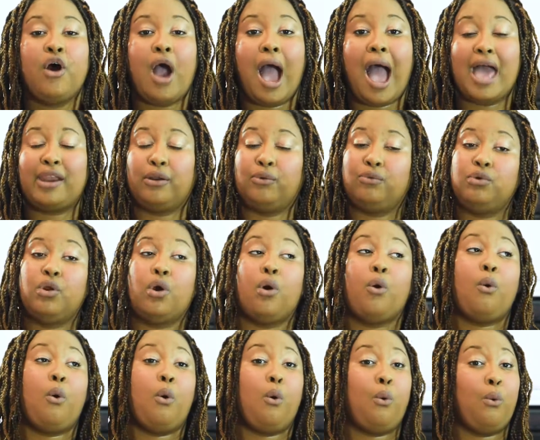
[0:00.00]
I don't
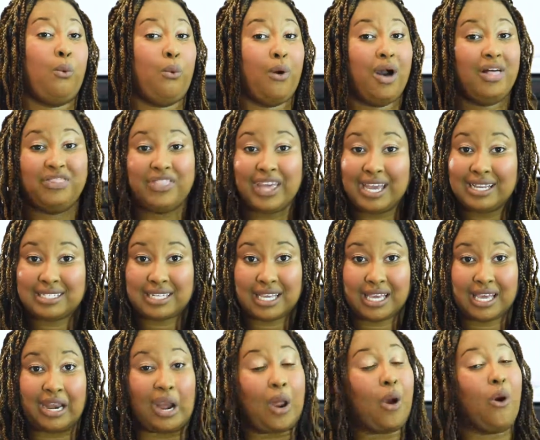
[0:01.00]
know what they
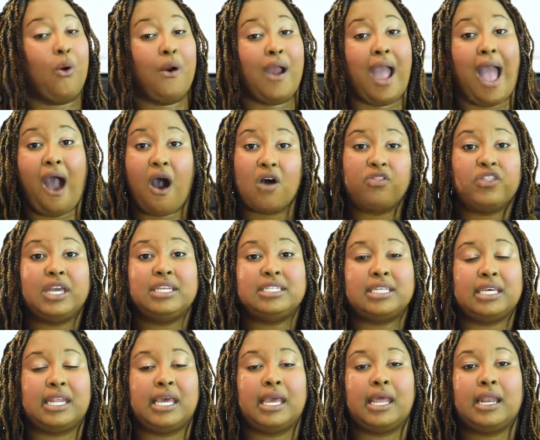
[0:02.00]
did or how they
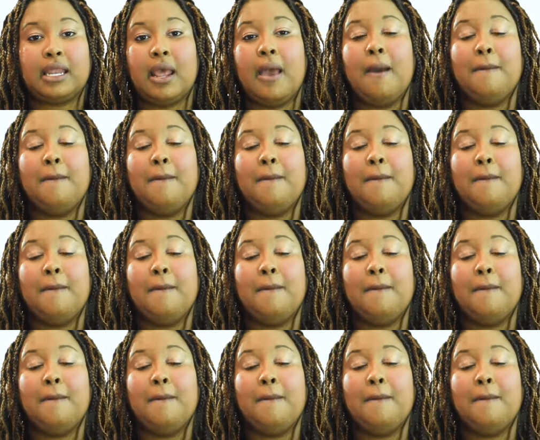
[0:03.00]
did it,